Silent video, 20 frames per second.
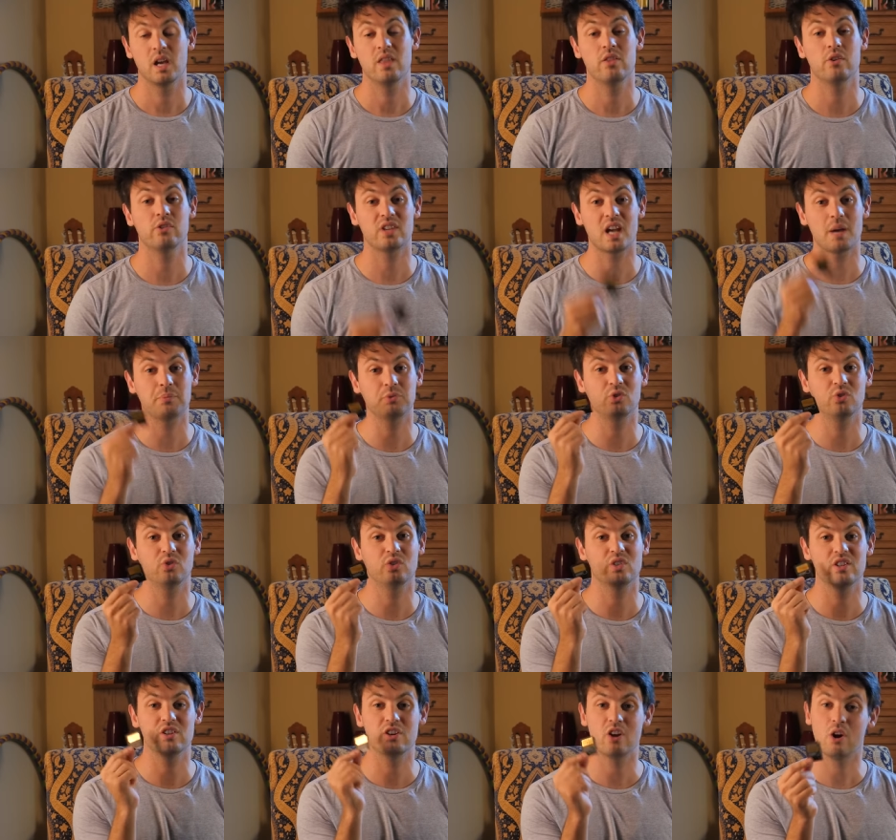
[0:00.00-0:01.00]
And there's absolutely
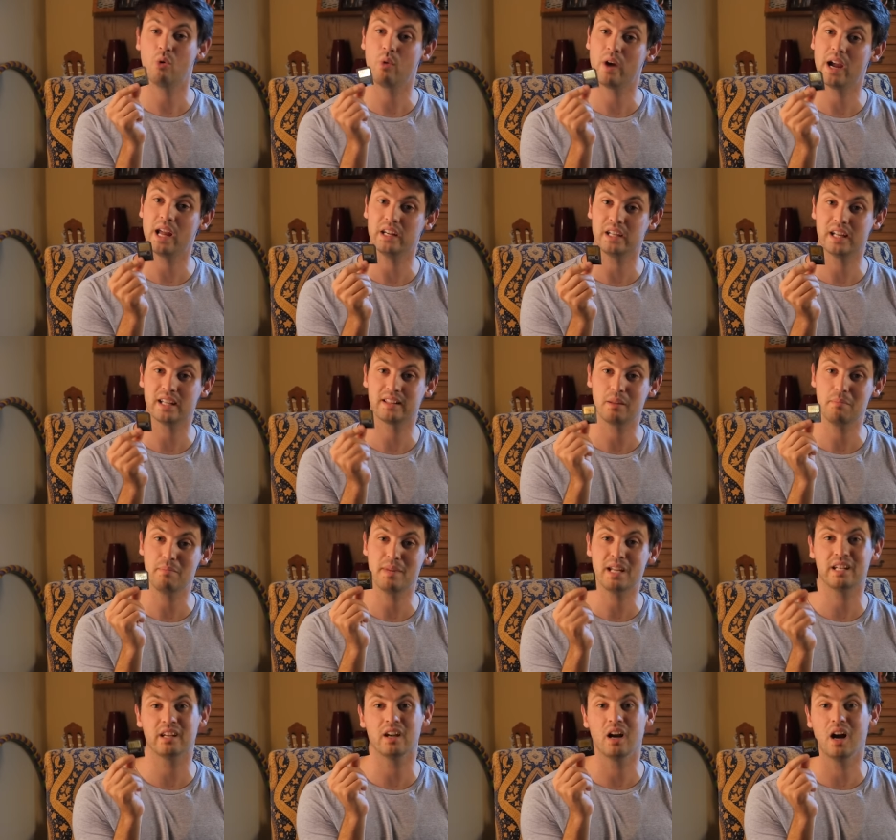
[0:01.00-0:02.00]
no way to get the
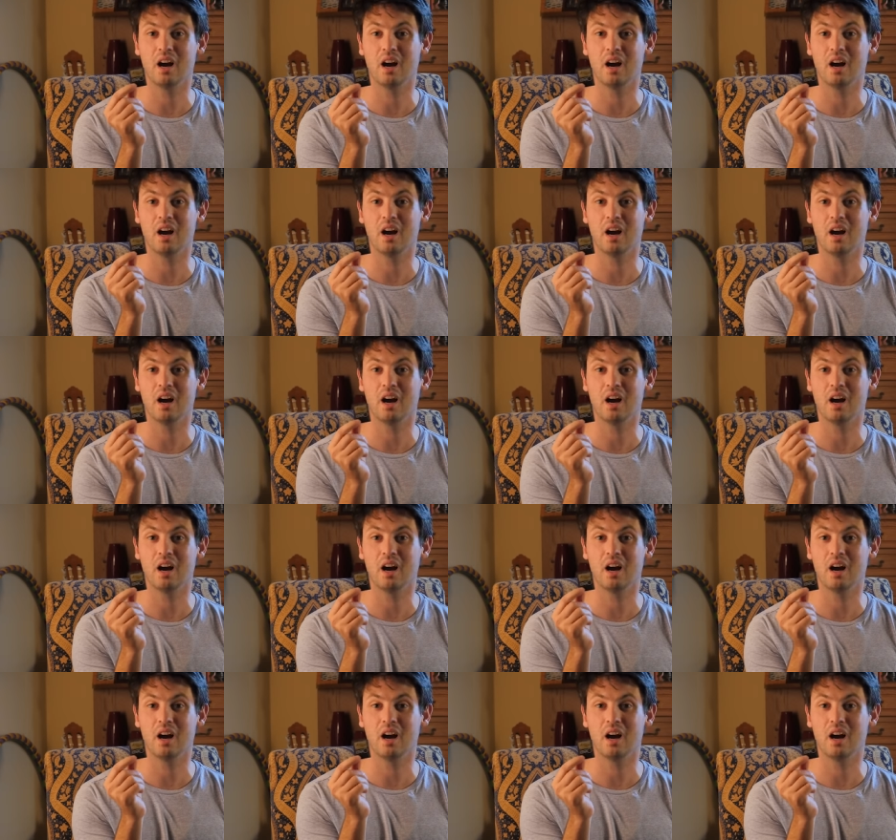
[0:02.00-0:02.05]
media